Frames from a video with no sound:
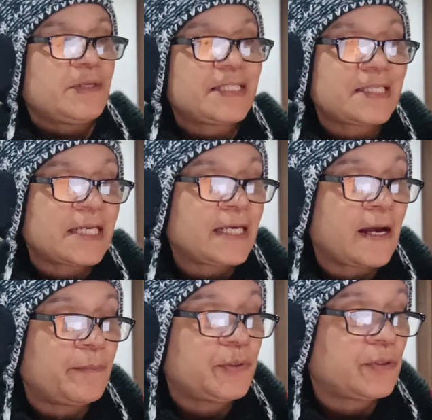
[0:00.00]
we're setting
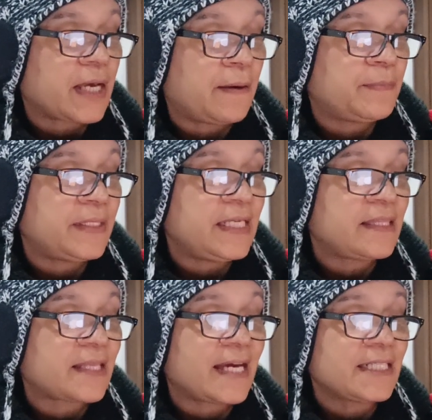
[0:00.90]
up your
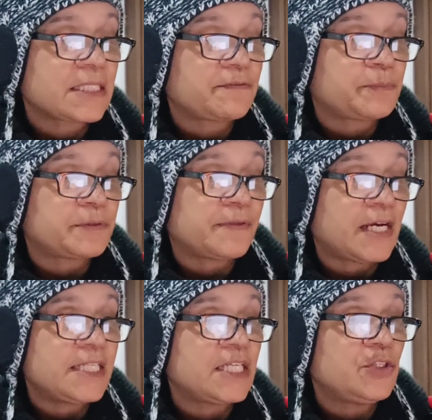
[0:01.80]
company. Thanks for
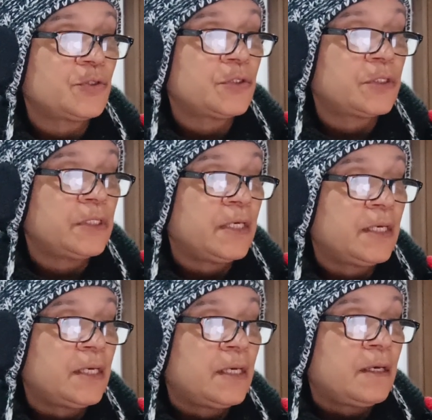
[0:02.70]
providing your
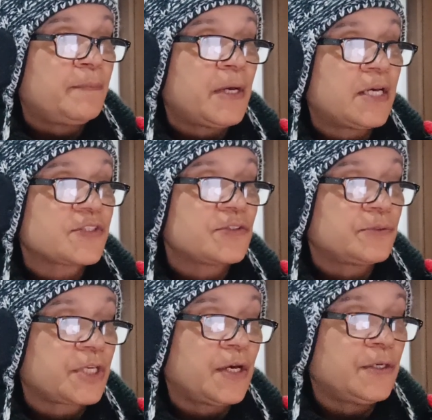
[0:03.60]

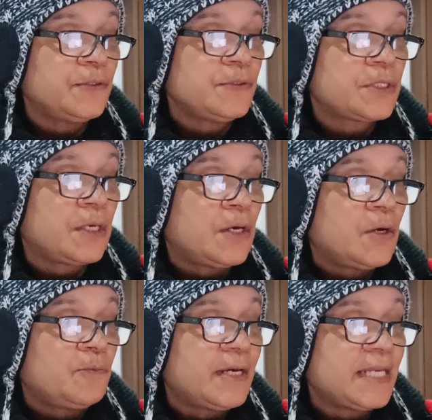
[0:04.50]
personal code.
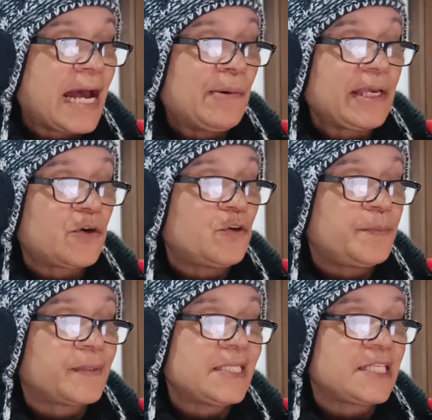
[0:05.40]
We're now
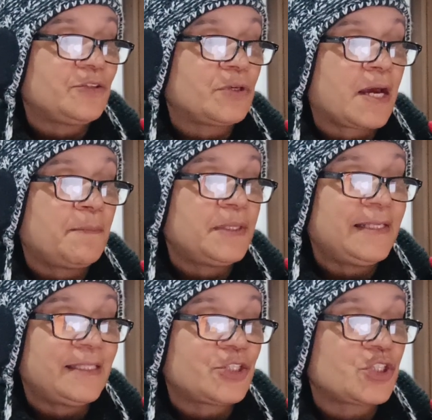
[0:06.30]
incorporating your
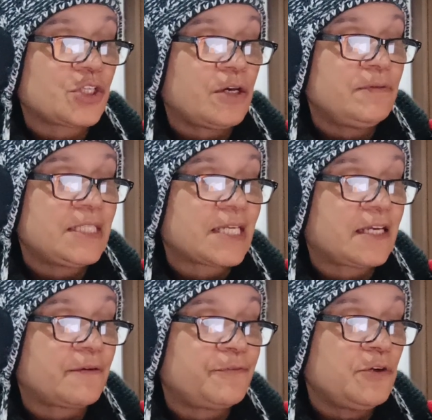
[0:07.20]
company. This should only
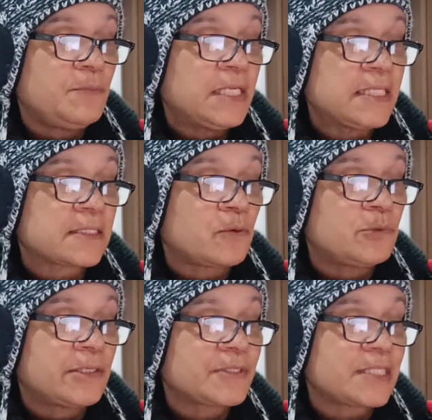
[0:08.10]
take a few minutes.
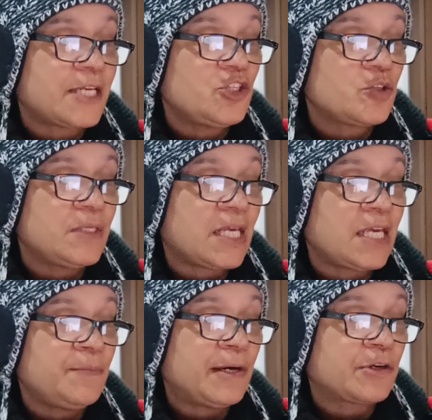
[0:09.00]
We'll send you an
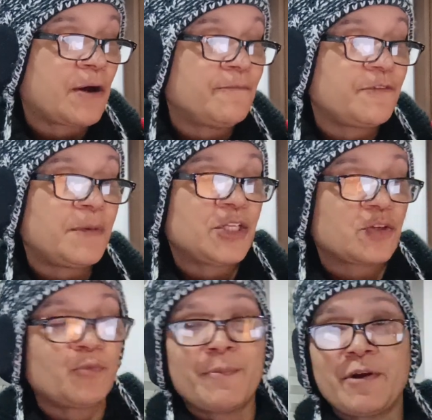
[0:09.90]
email
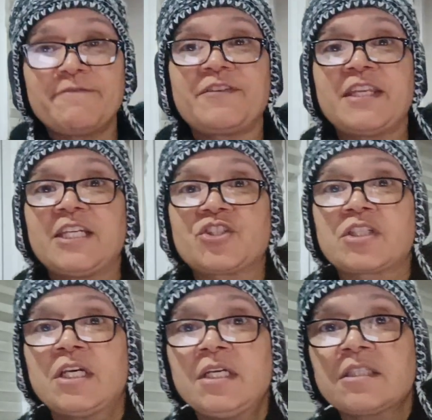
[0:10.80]
confirmation when we're finished.
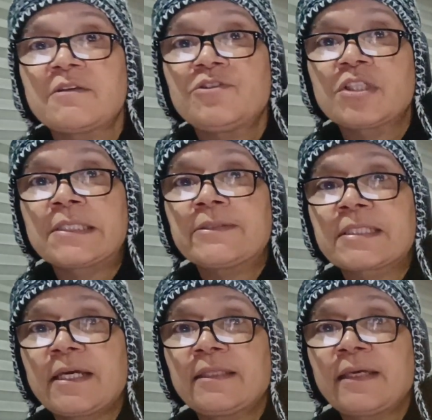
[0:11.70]
So it just
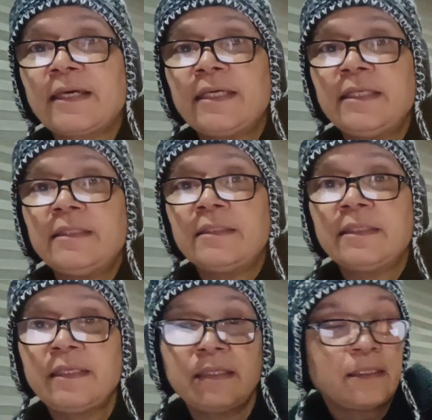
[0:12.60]
looks like that in
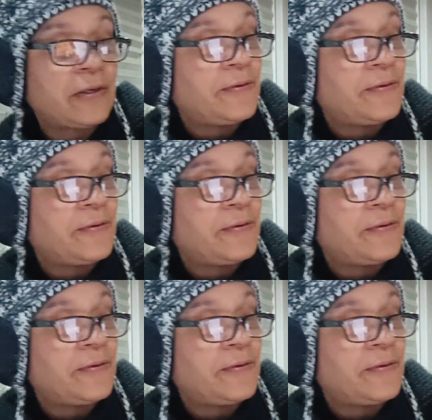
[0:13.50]
the